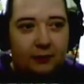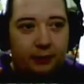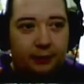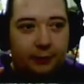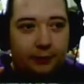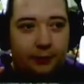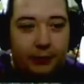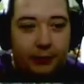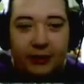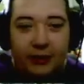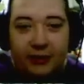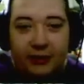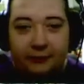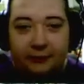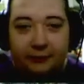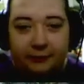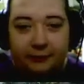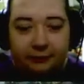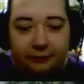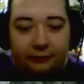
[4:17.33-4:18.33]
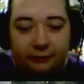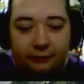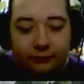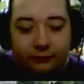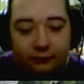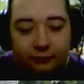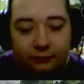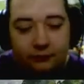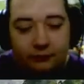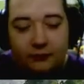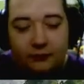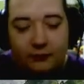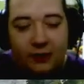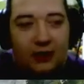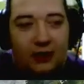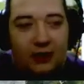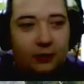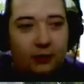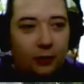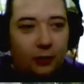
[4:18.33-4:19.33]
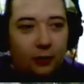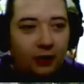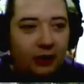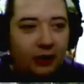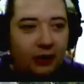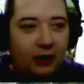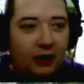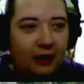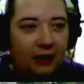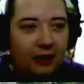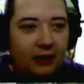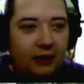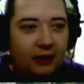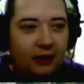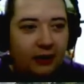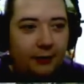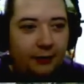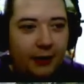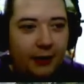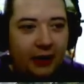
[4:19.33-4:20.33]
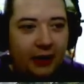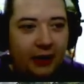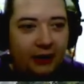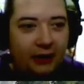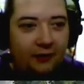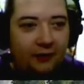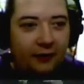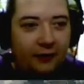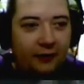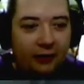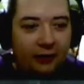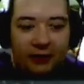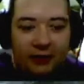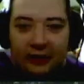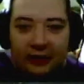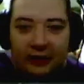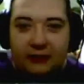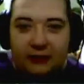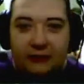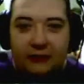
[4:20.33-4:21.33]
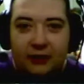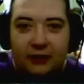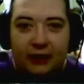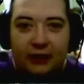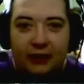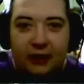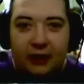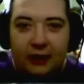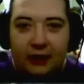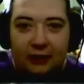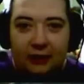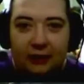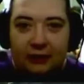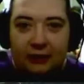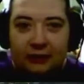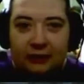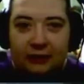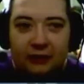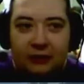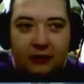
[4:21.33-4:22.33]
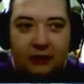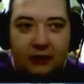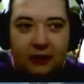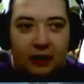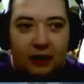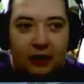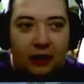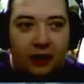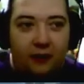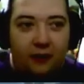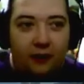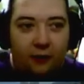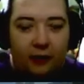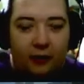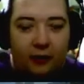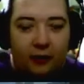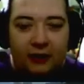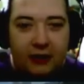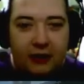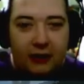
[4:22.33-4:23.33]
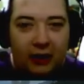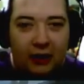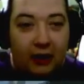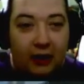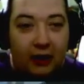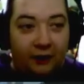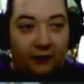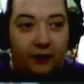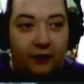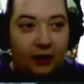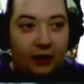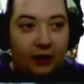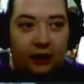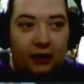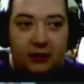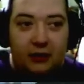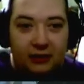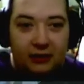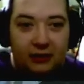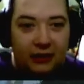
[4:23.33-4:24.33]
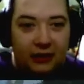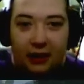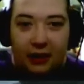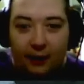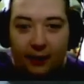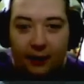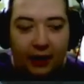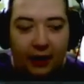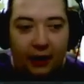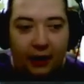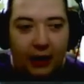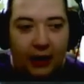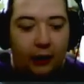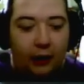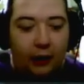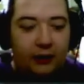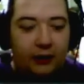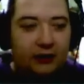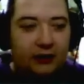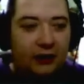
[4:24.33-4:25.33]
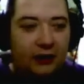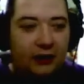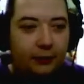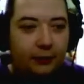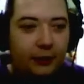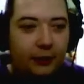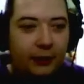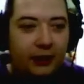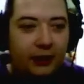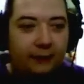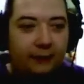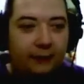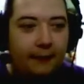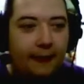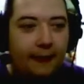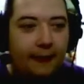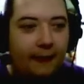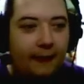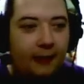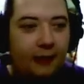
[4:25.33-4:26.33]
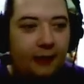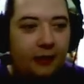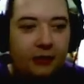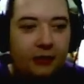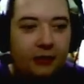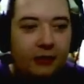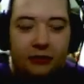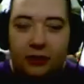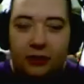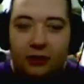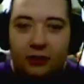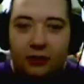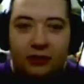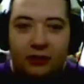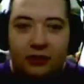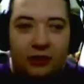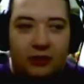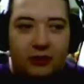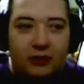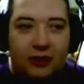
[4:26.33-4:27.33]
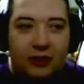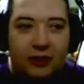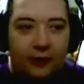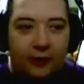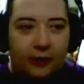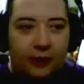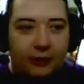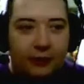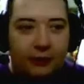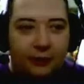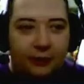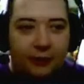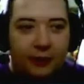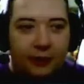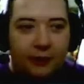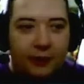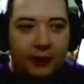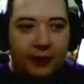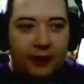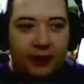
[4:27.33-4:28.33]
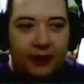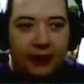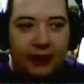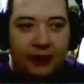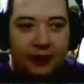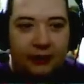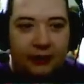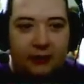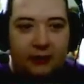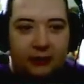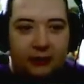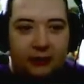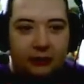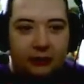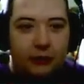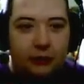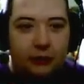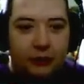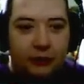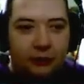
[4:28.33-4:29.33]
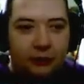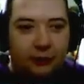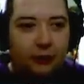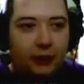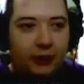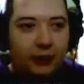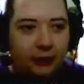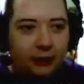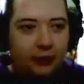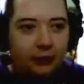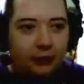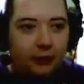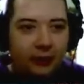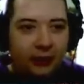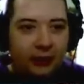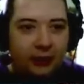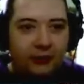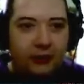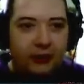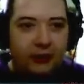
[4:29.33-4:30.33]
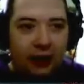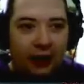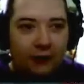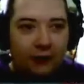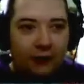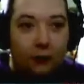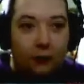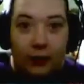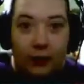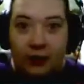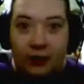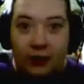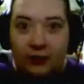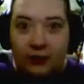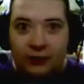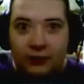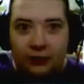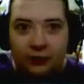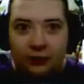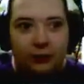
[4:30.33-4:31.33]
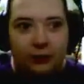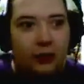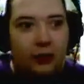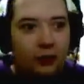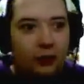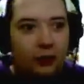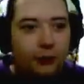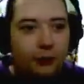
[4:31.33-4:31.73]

But it's work, and it pays fairly decently, and I, of course, have the same amount of hours I can put in. So I can start saving up some real money and do some pretty cool things, like have a wedding soon, I hope.